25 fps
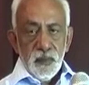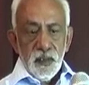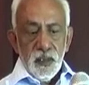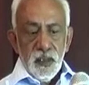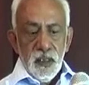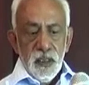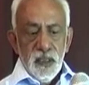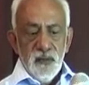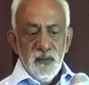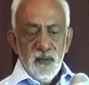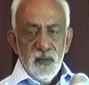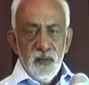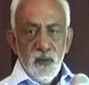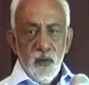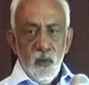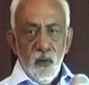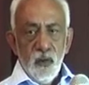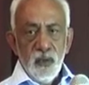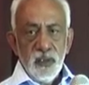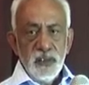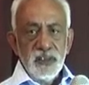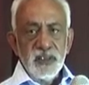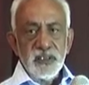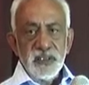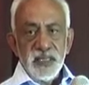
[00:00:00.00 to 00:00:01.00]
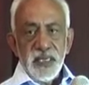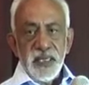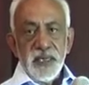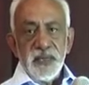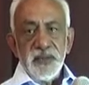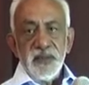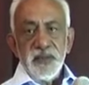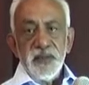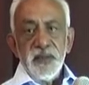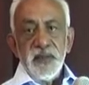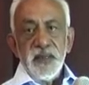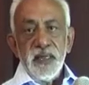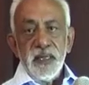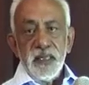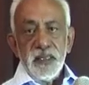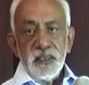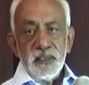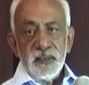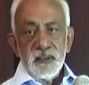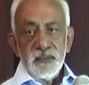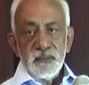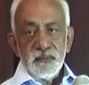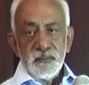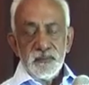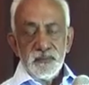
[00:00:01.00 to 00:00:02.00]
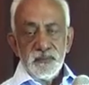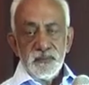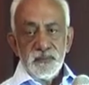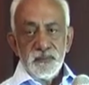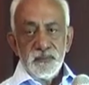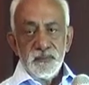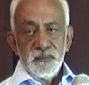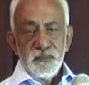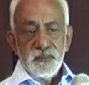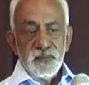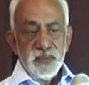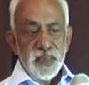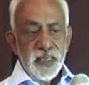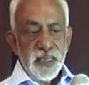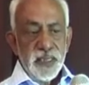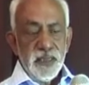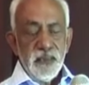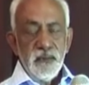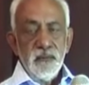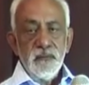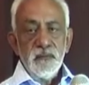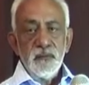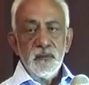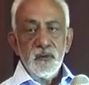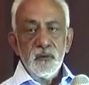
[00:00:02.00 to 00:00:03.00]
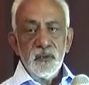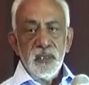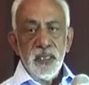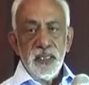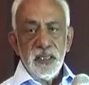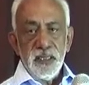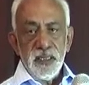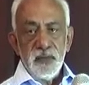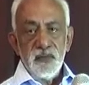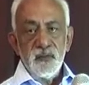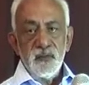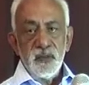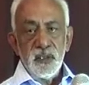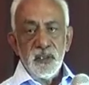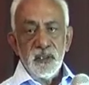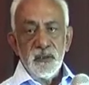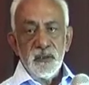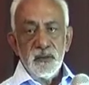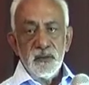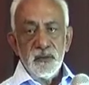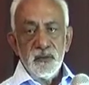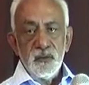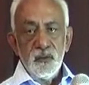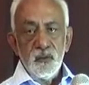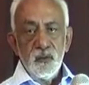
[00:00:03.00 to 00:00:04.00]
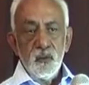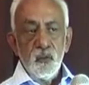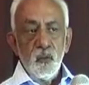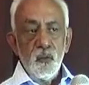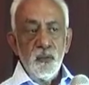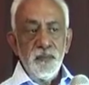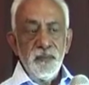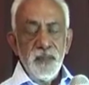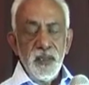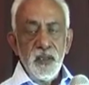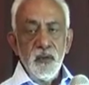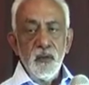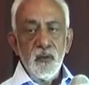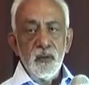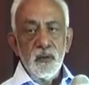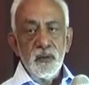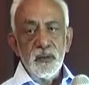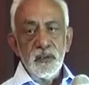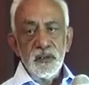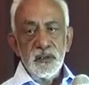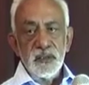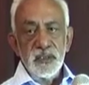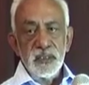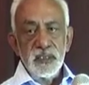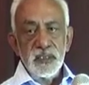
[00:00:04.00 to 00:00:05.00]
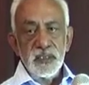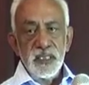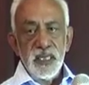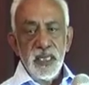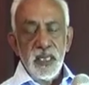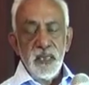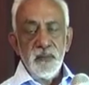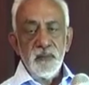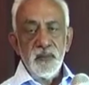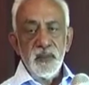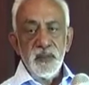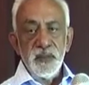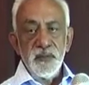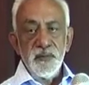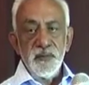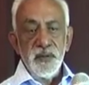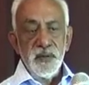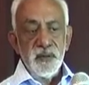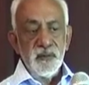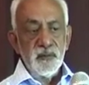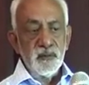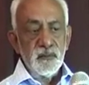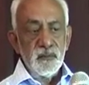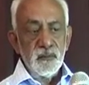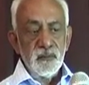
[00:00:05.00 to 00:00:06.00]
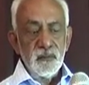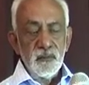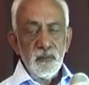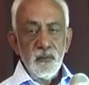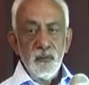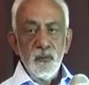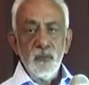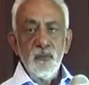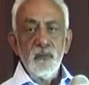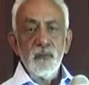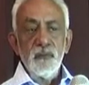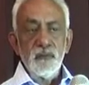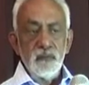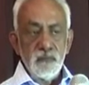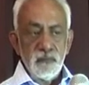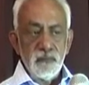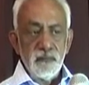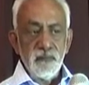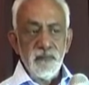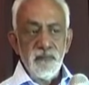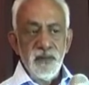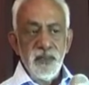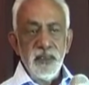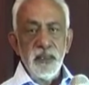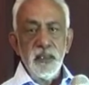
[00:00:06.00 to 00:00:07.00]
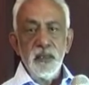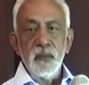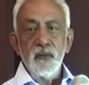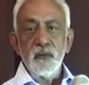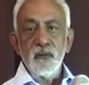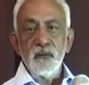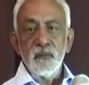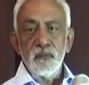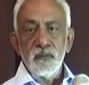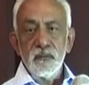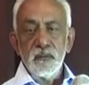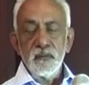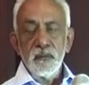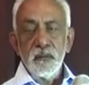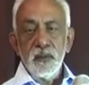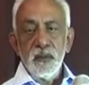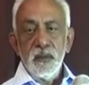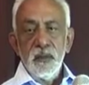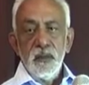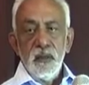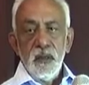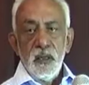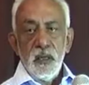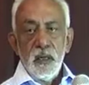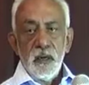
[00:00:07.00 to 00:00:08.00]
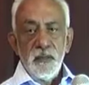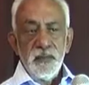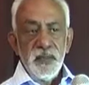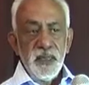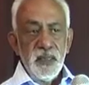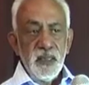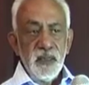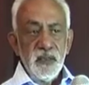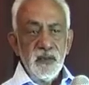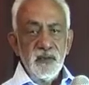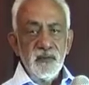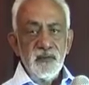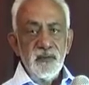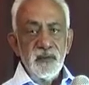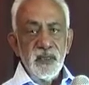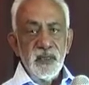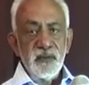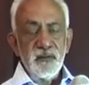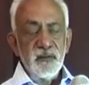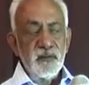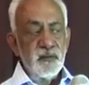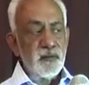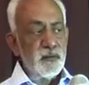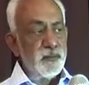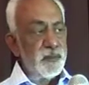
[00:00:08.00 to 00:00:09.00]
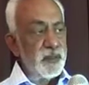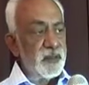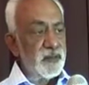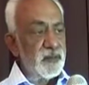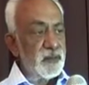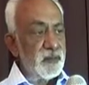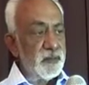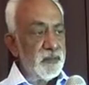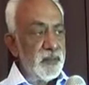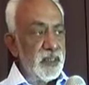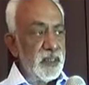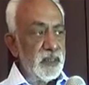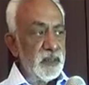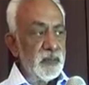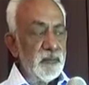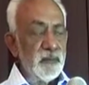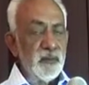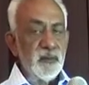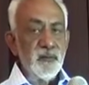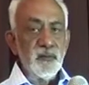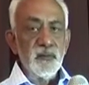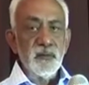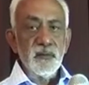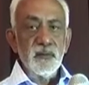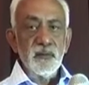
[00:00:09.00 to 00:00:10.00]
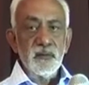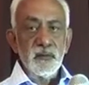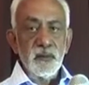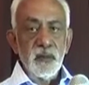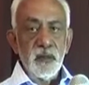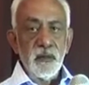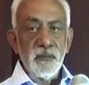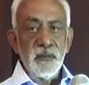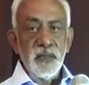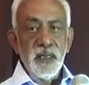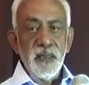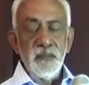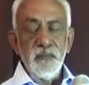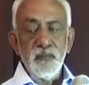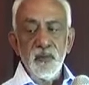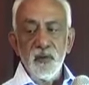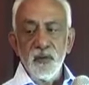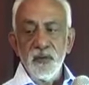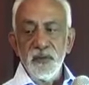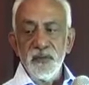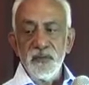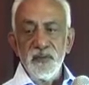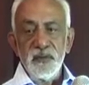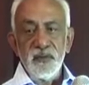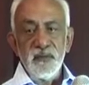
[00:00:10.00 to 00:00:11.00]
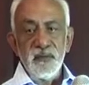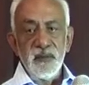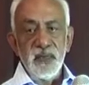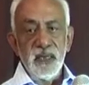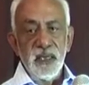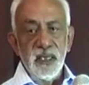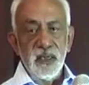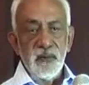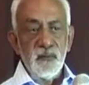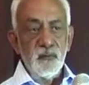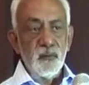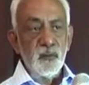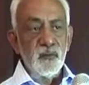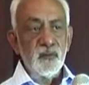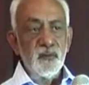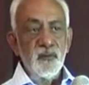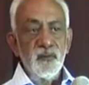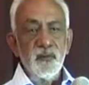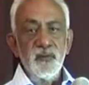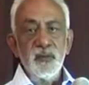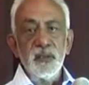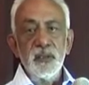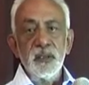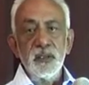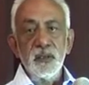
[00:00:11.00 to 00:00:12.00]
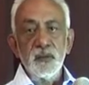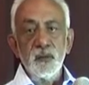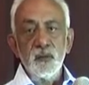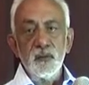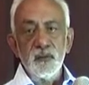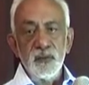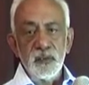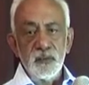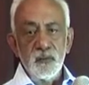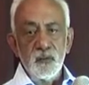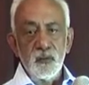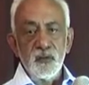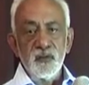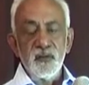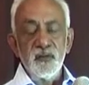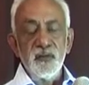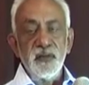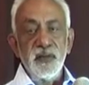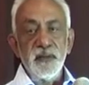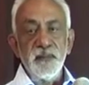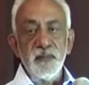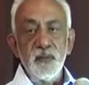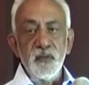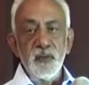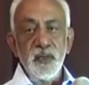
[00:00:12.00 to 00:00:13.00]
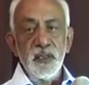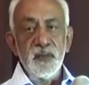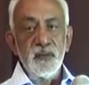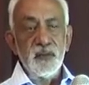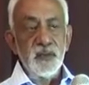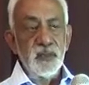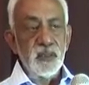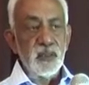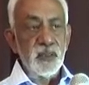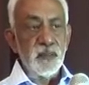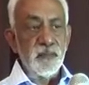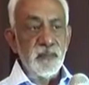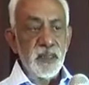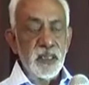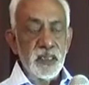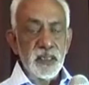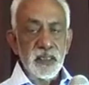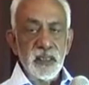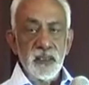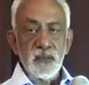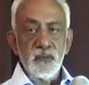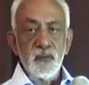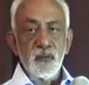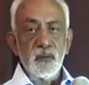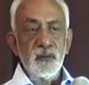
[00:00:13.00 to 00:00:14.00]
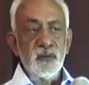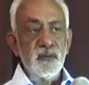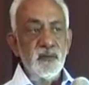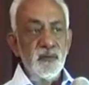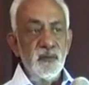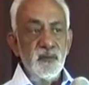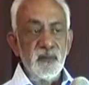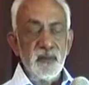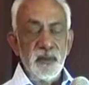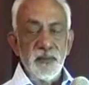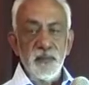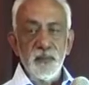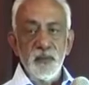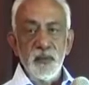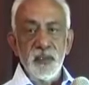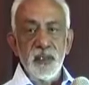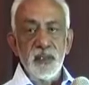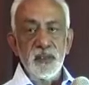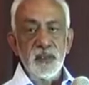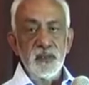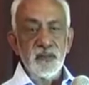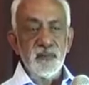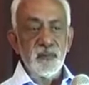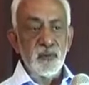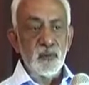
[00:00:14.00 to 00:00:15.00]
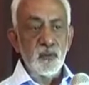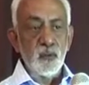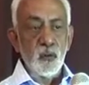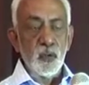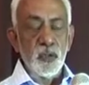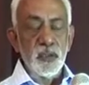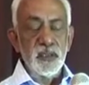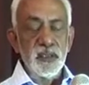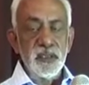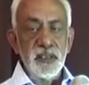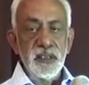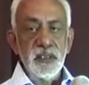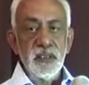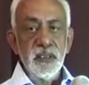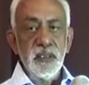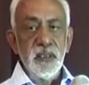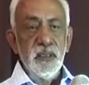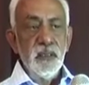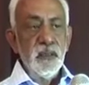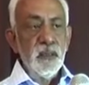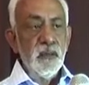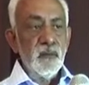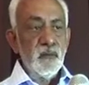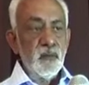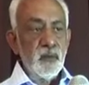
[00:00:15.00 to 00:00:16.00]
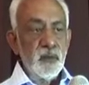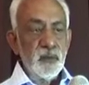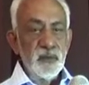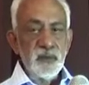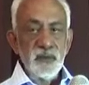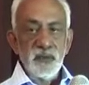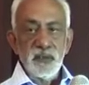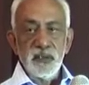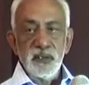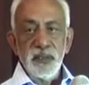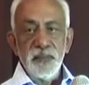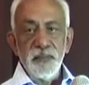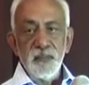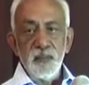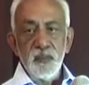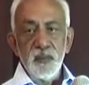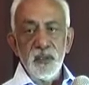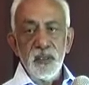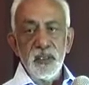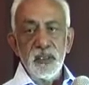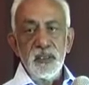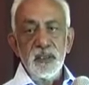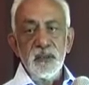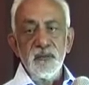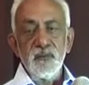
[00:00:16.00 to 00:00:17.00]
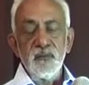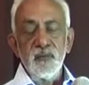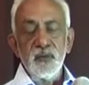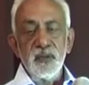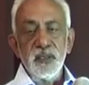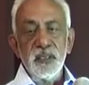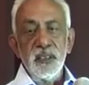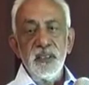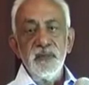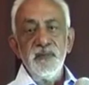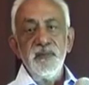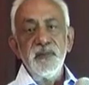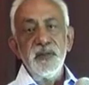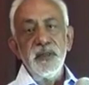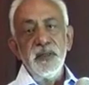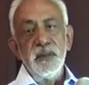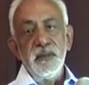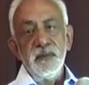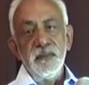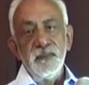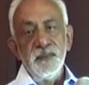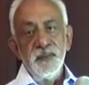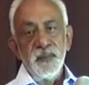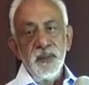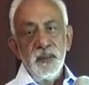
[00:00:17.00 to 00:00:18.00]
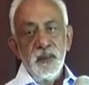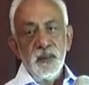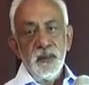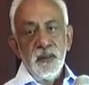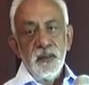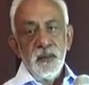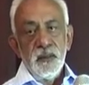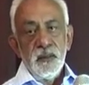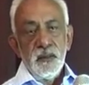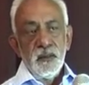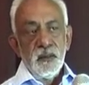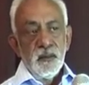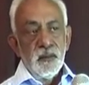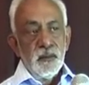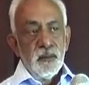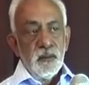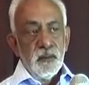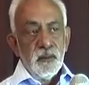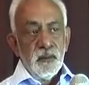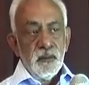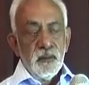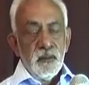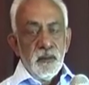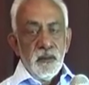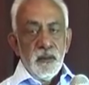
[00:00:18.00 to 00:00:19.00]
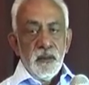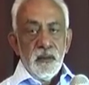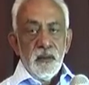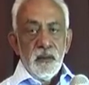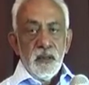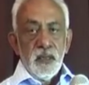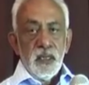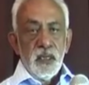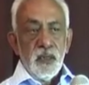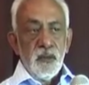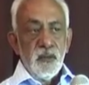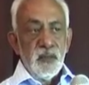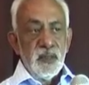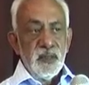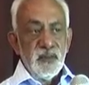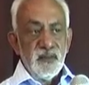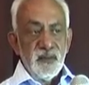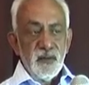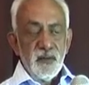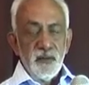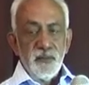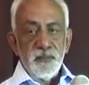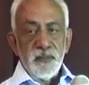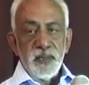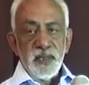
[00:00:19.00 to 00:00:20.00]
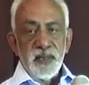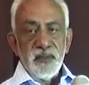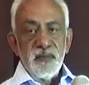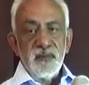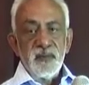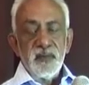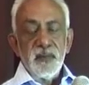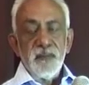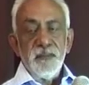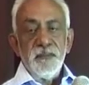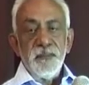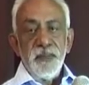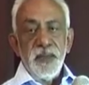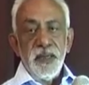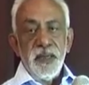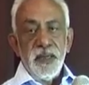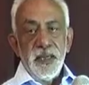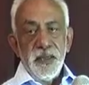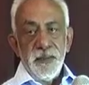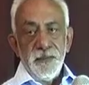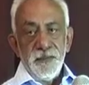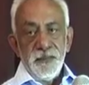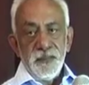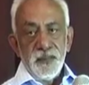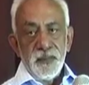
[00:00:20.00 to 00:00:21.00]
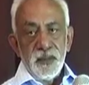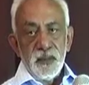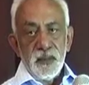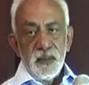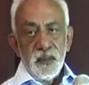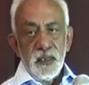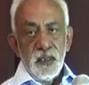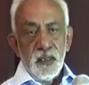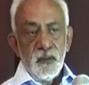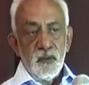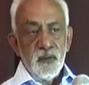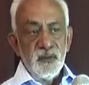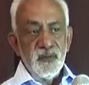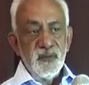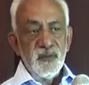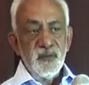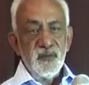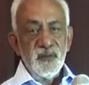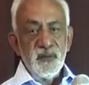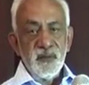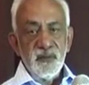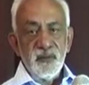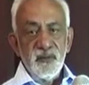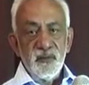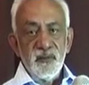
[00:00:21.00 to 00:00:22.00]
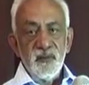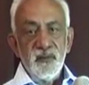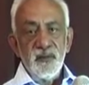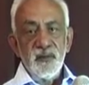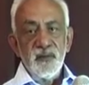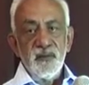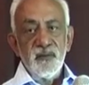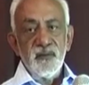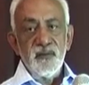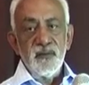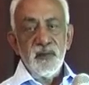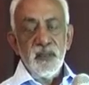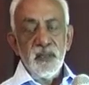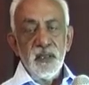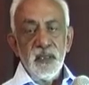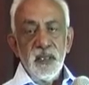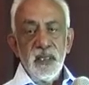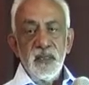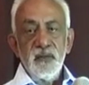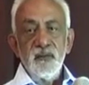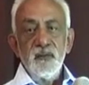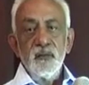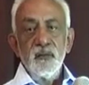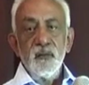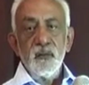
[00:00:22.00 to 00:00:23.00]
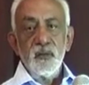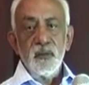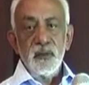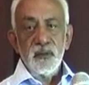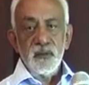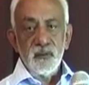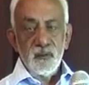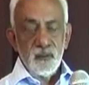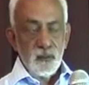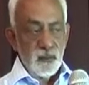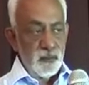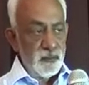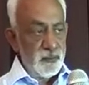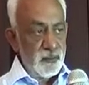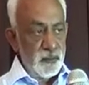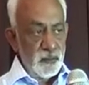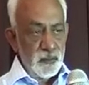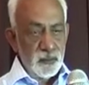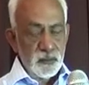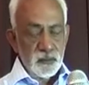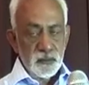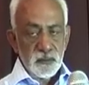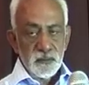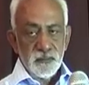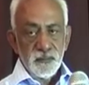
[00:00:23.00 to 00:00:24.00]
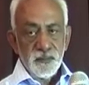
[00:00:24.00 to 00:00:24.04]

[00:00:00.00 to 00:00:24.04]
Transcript: It's an orange category item. Then to that extent, you go beyond just name and address. You find out how many years has this person been in business, how many employees does he have, what's his turnover, what's his reputation in the market, what's his reputation for quality, what is his reputation for delivery, how does this price compare, how is his consistency, and so on and so forth.